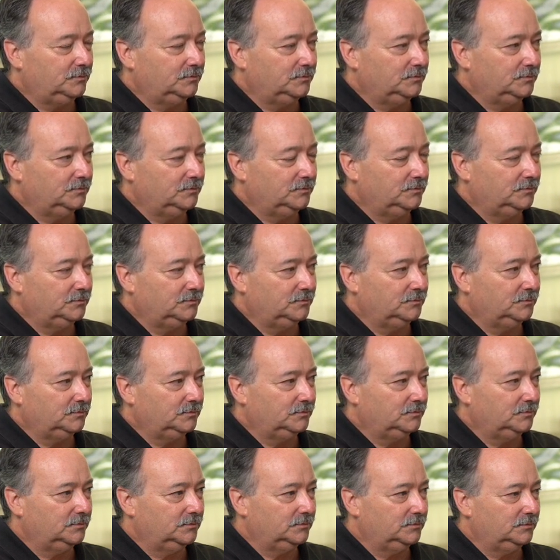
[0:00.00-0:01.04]

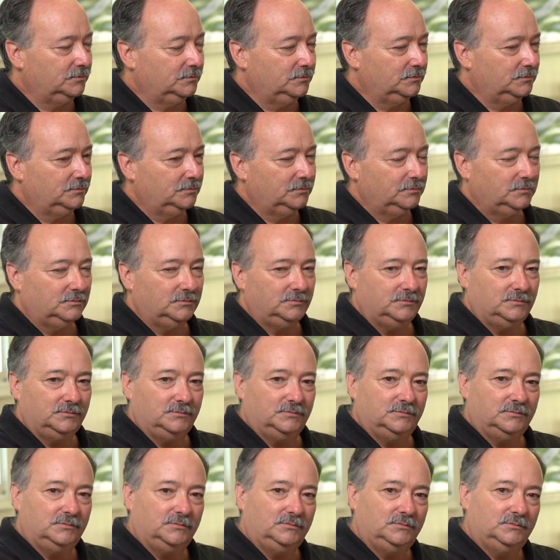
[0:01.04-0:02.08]

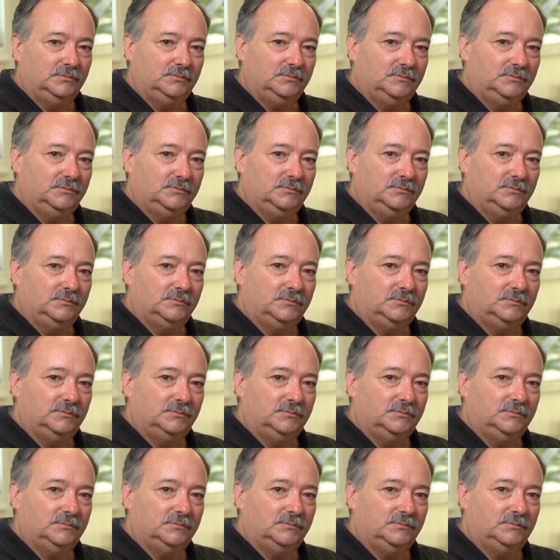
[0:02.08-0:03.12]

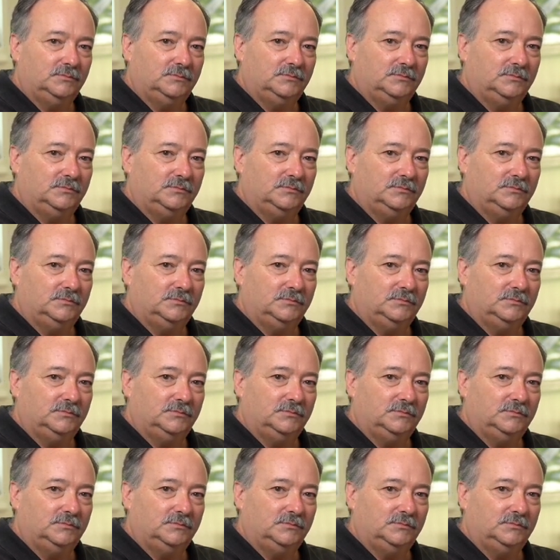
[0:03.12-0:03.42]
(not speaking)